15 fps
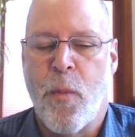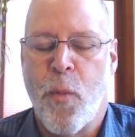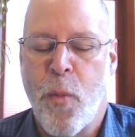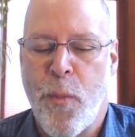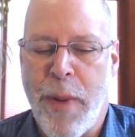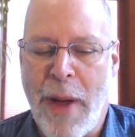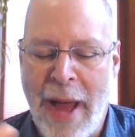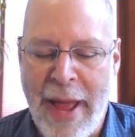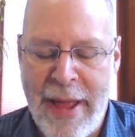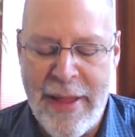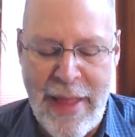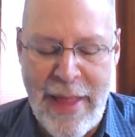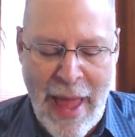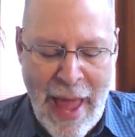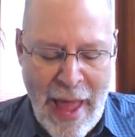
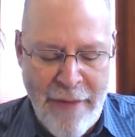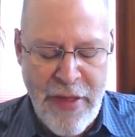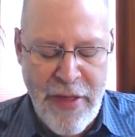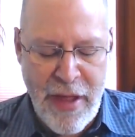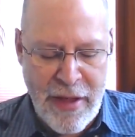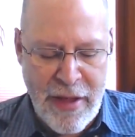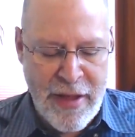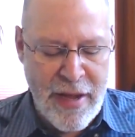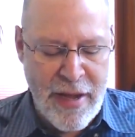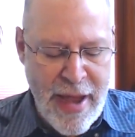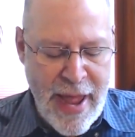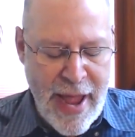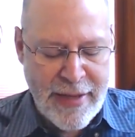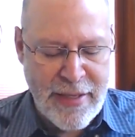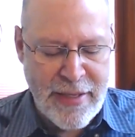by having a
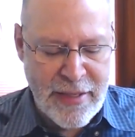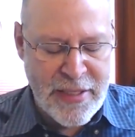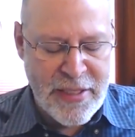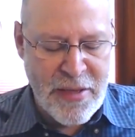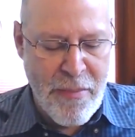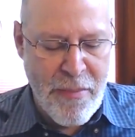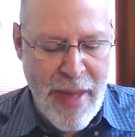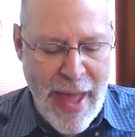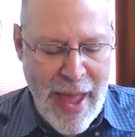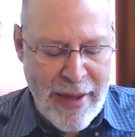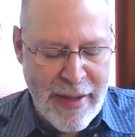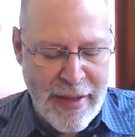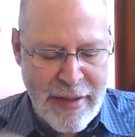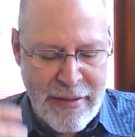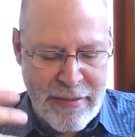connected
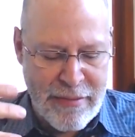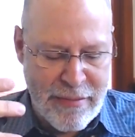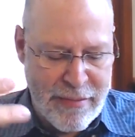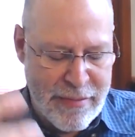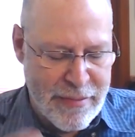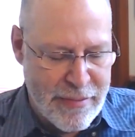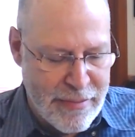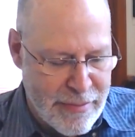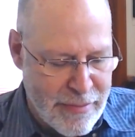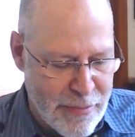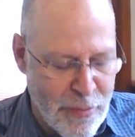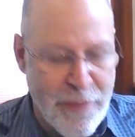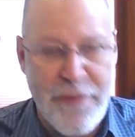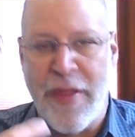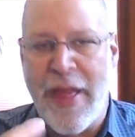somatic
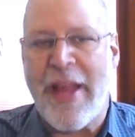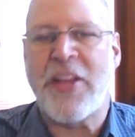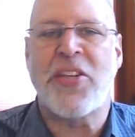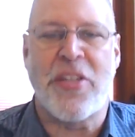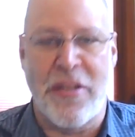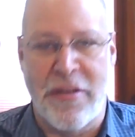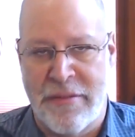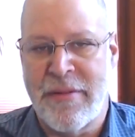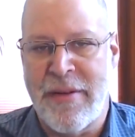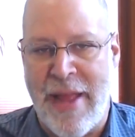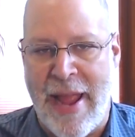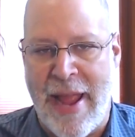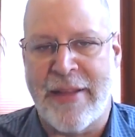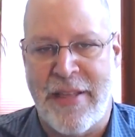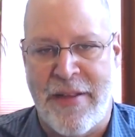reflection
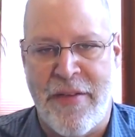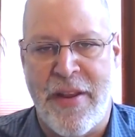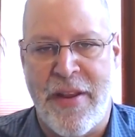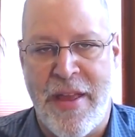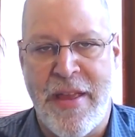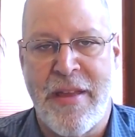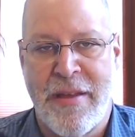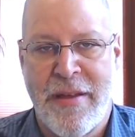activity.